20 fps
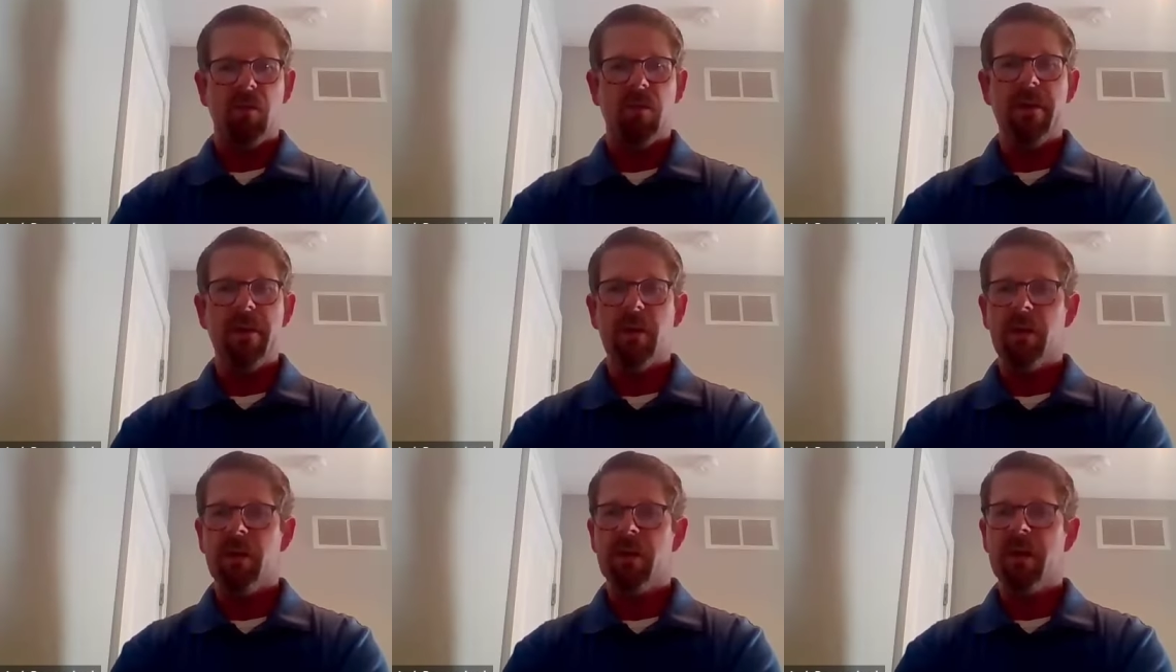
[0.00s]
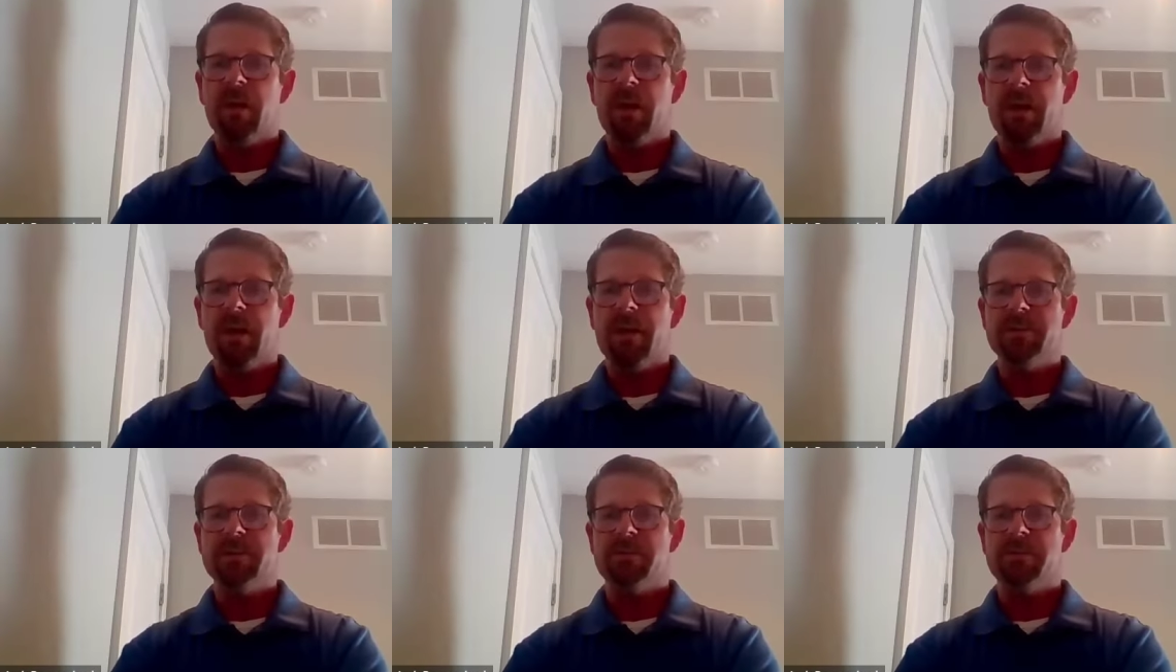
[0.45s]

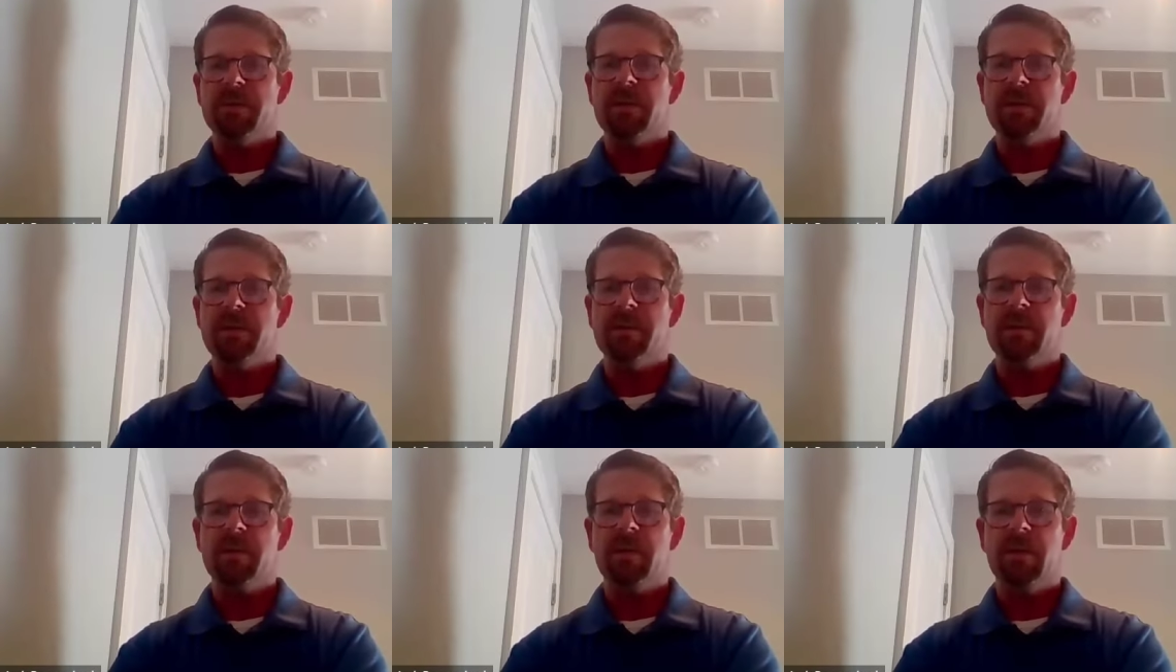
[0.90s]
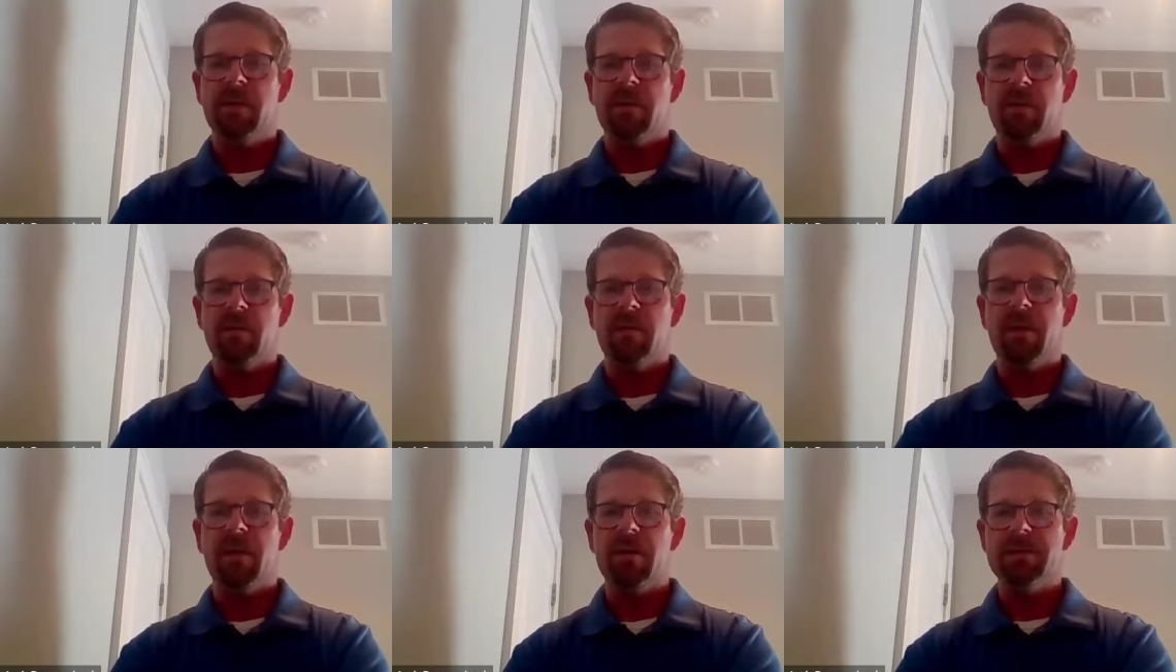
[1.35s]
reorganize around
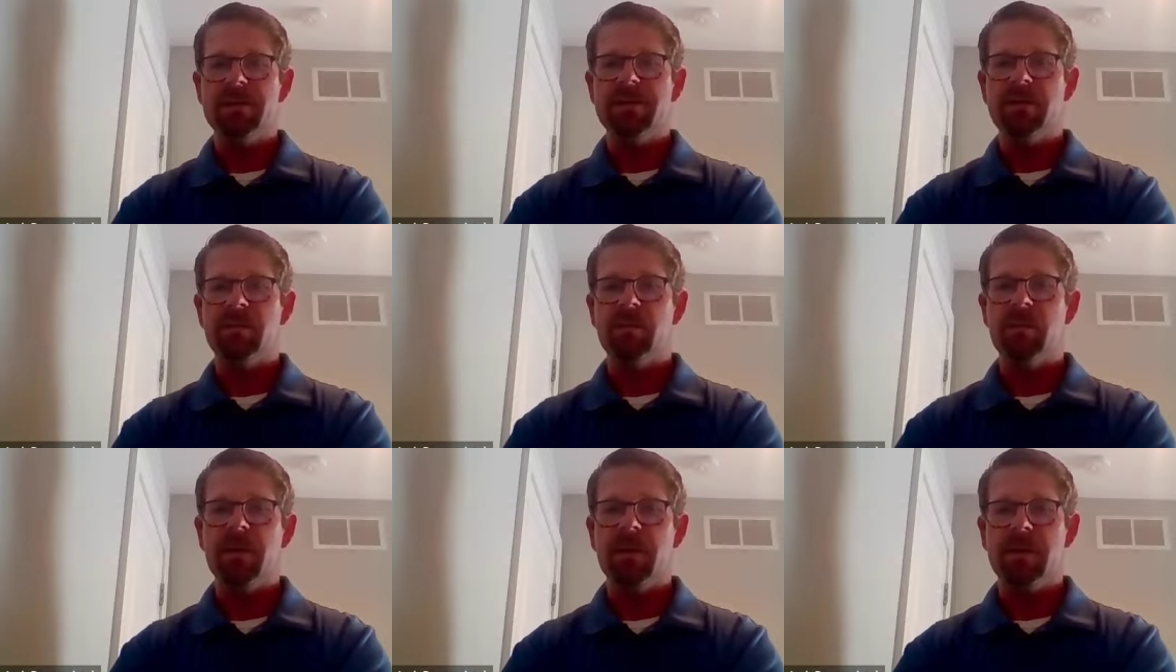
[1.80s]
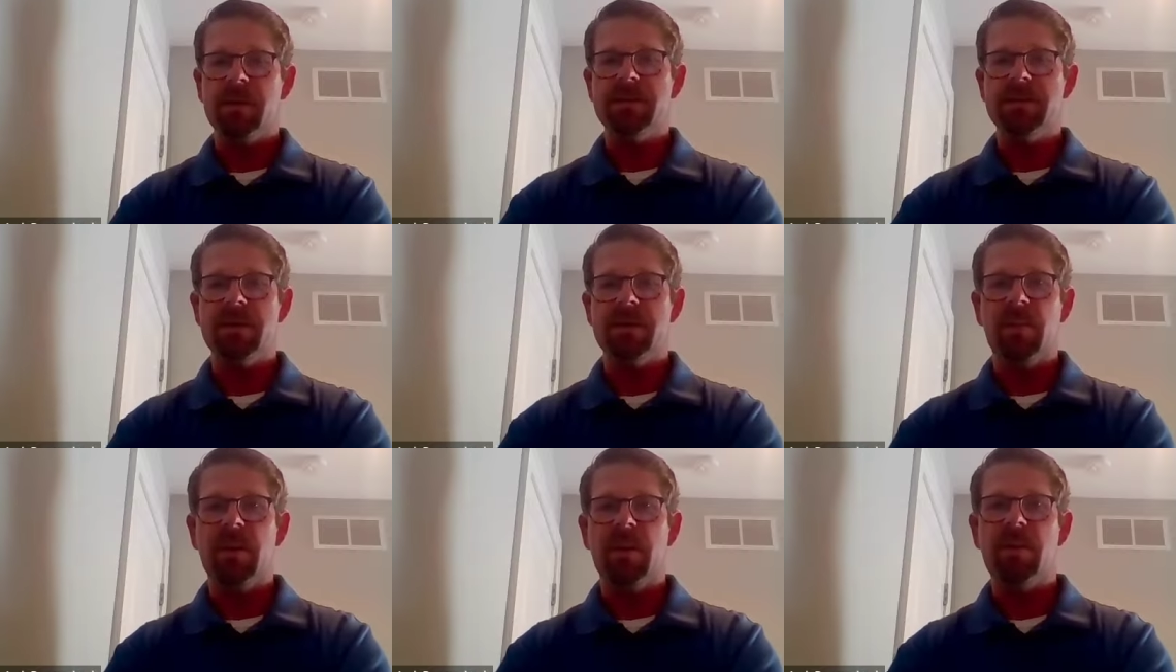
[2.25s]
around some
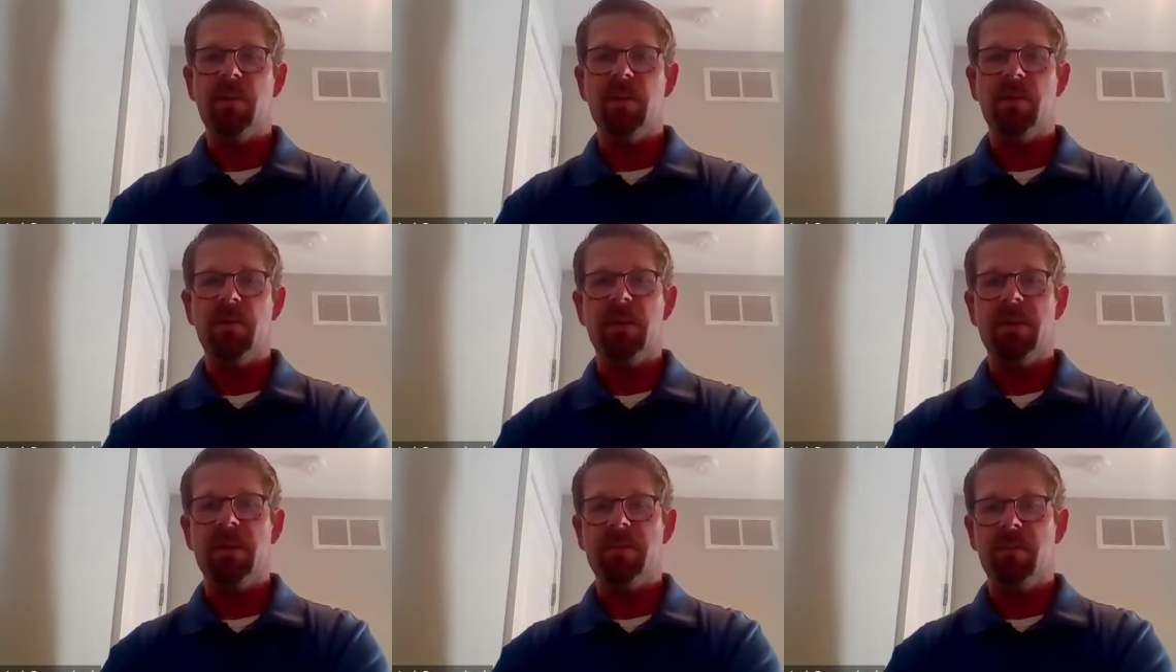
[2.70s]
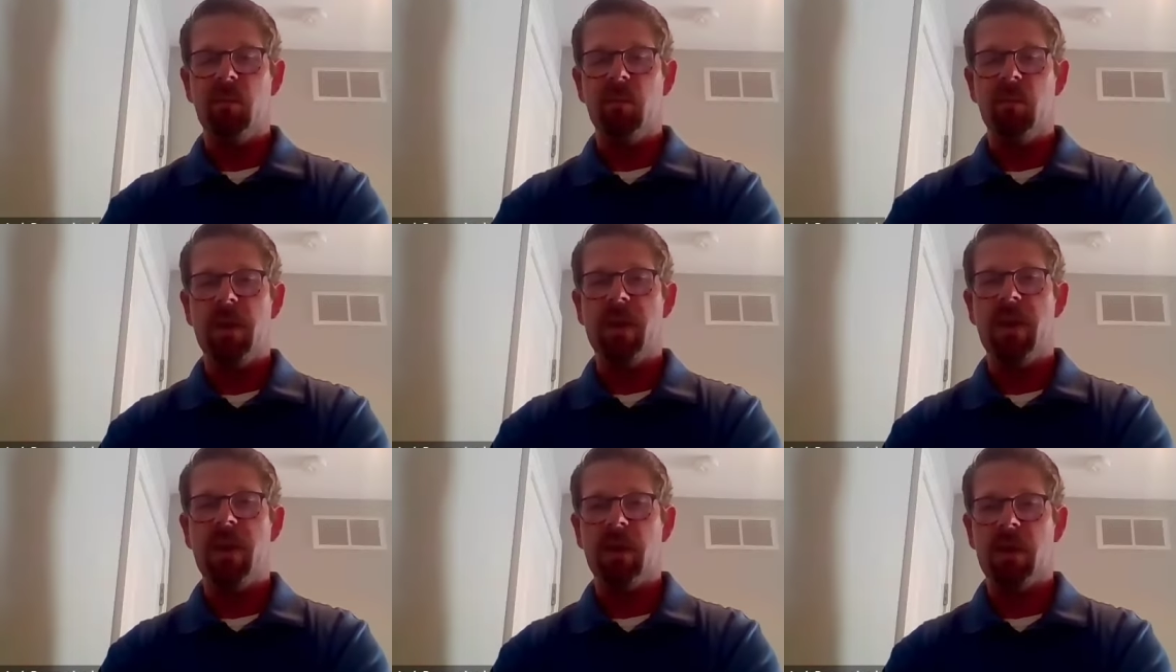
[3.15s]
things that maybe we
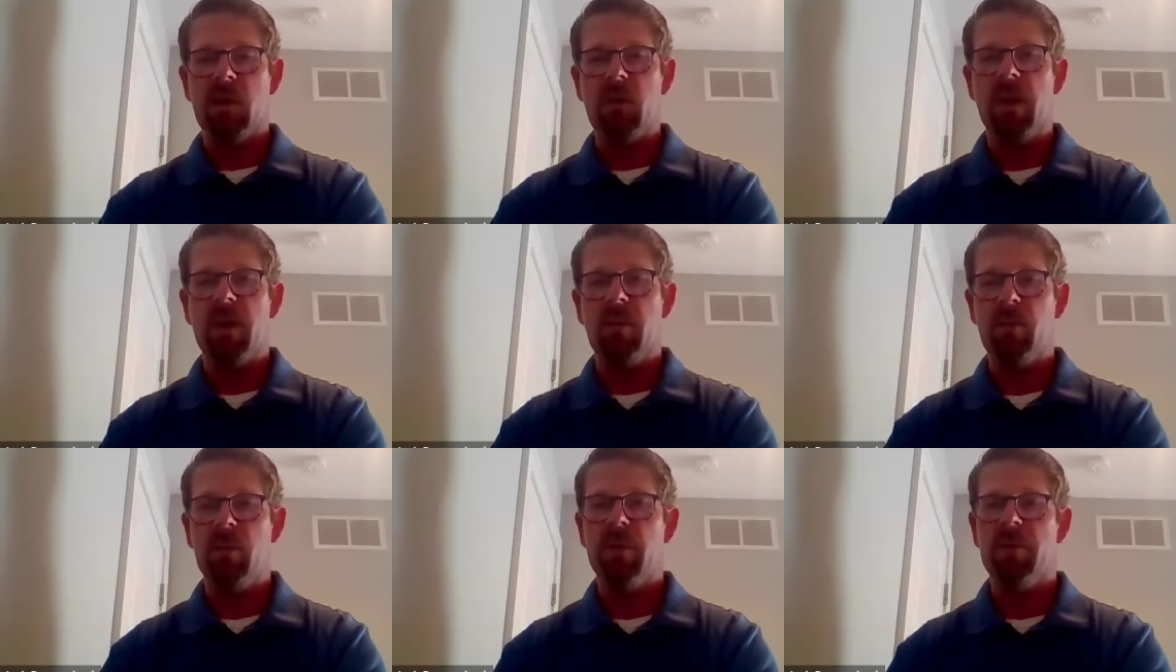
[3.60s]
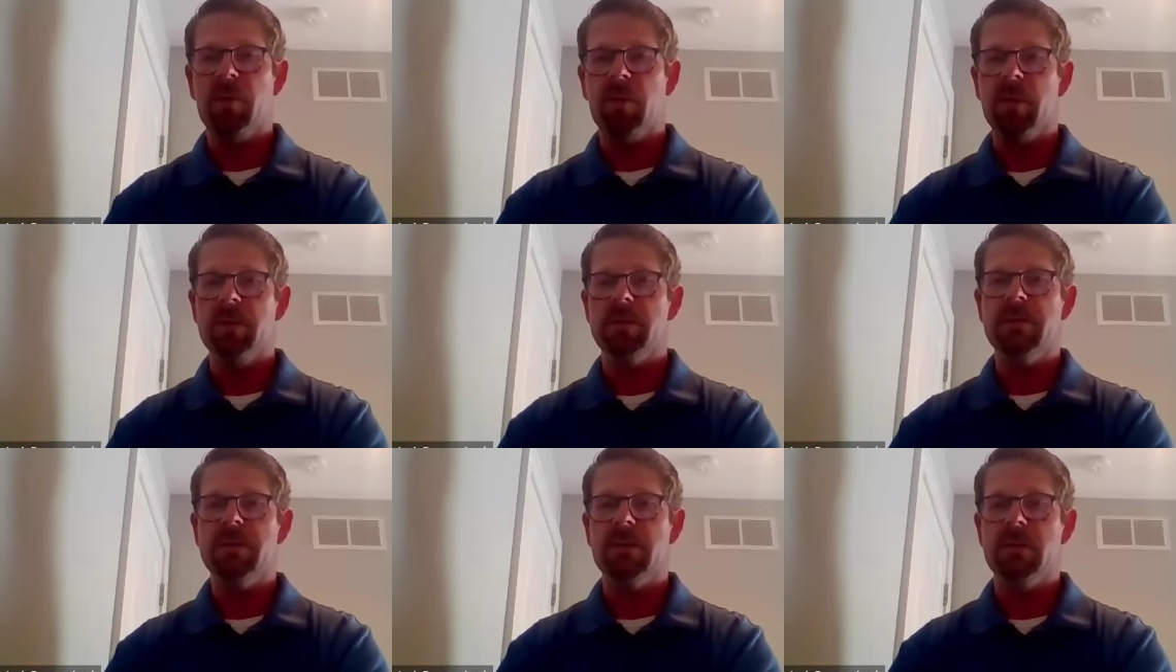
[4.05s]
we can't quite put
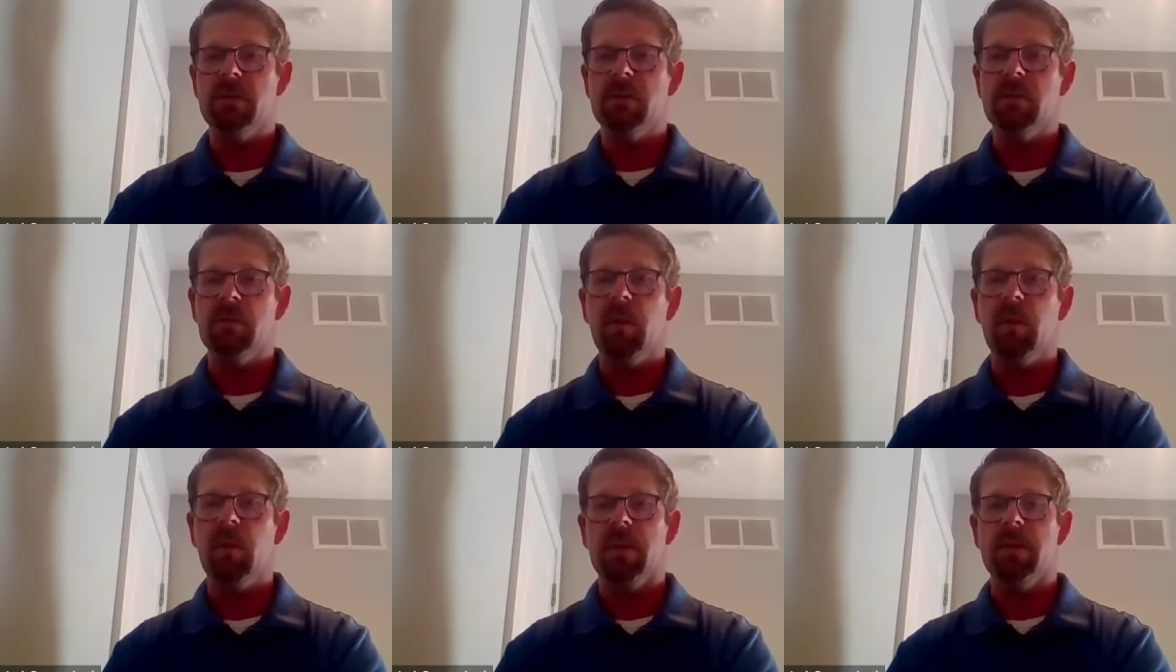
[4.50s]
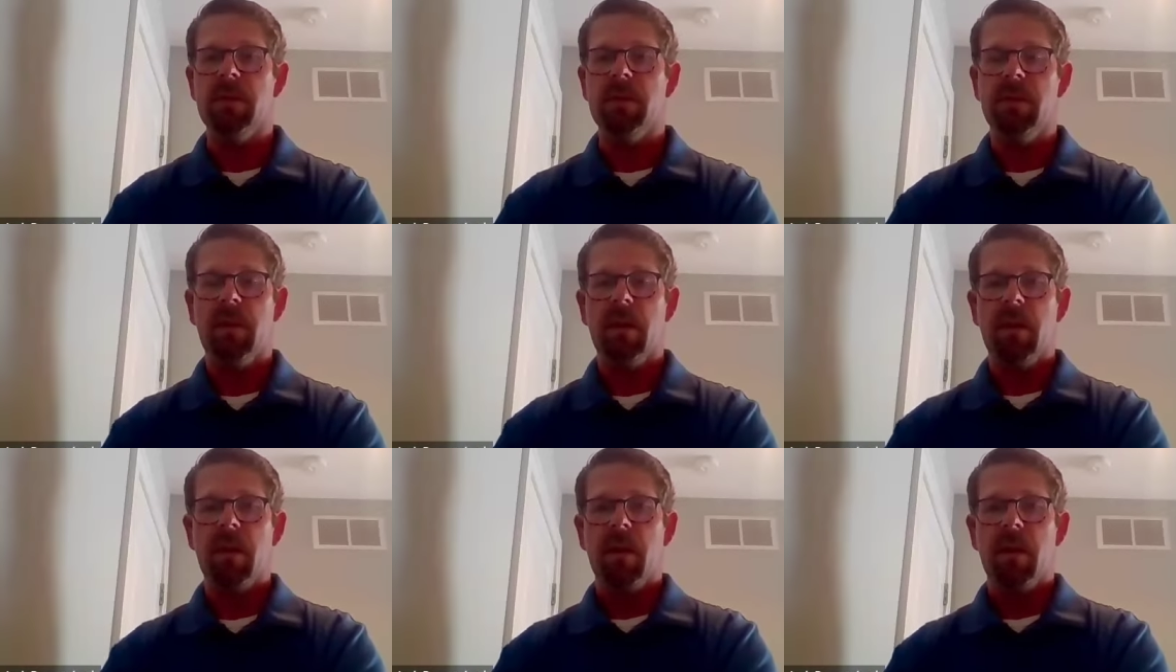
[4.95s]
words to, but